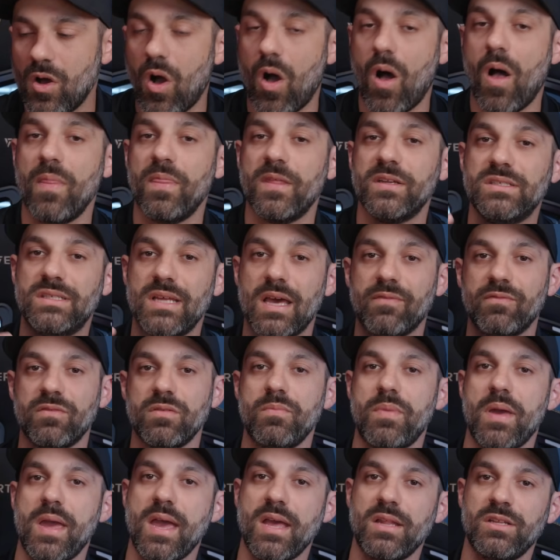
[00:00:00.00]
on the
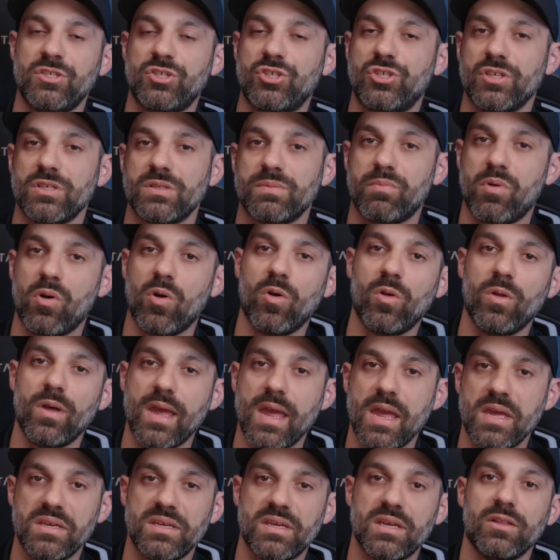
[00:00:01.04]
deafen pads, just pull
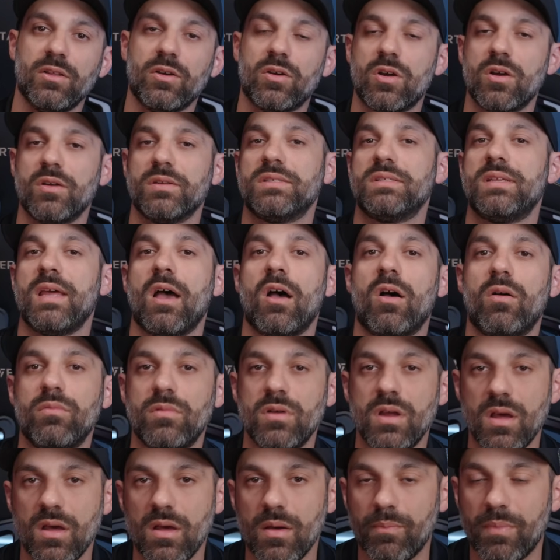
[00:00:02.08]
8 kilohertz down